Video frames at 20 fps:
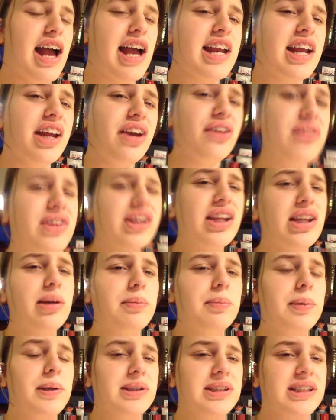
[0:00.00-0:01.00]
And I don't think their
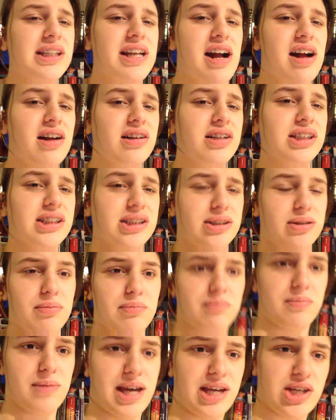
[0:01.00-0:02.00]
personalities would
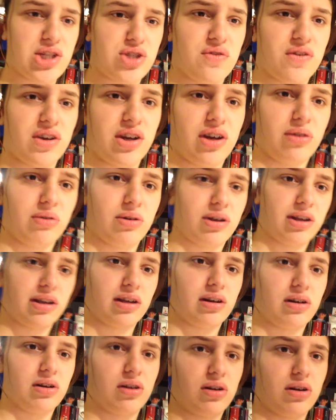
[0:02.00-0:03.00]
mesh very well
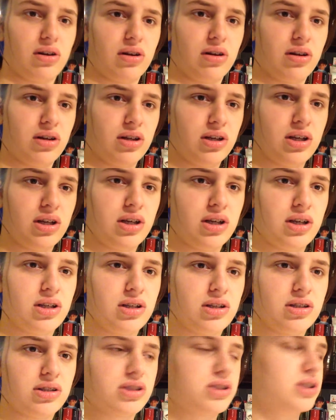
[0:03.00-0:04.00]
at all.
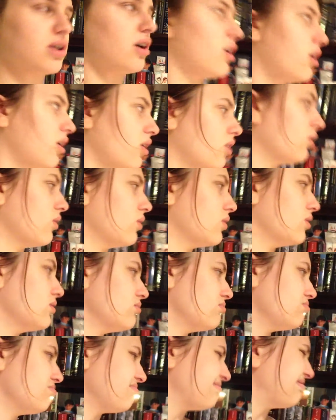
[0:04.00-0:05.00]
So
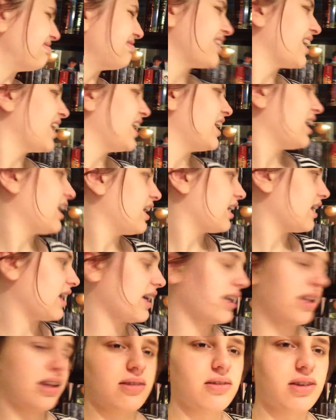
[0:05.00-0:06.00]

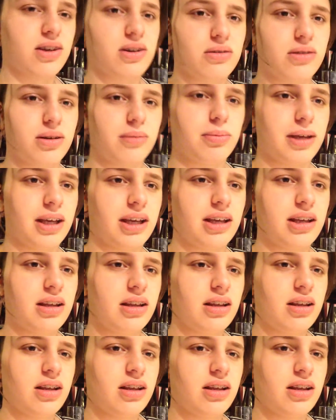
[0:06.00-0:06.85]
I think I'm gonna rip it.